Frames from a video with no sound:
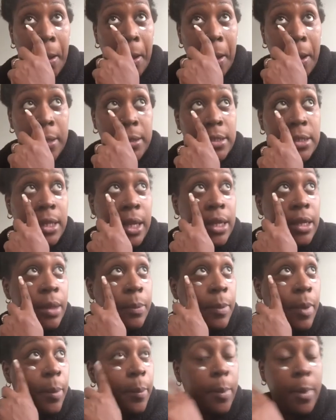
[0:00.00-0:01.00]
stayed at
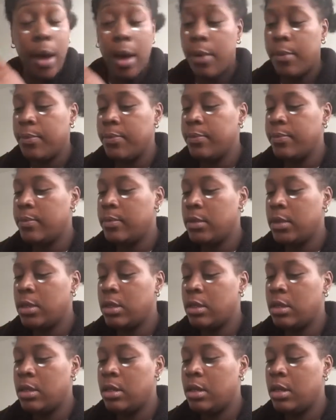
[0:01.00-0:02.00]
my
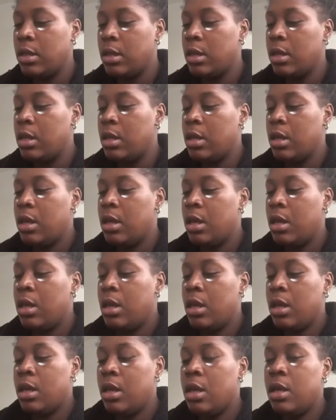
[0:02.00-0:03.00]
mum's.
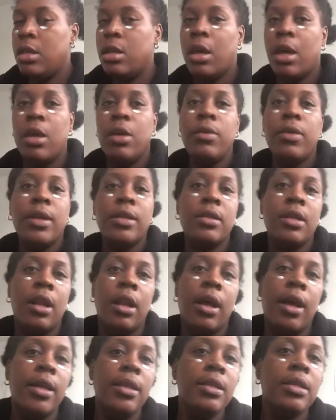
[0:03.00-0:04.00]
No, that's a
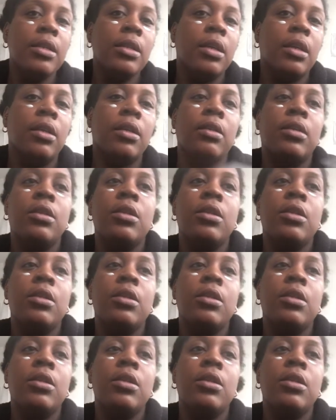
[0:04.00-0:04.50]
lie, I didn't.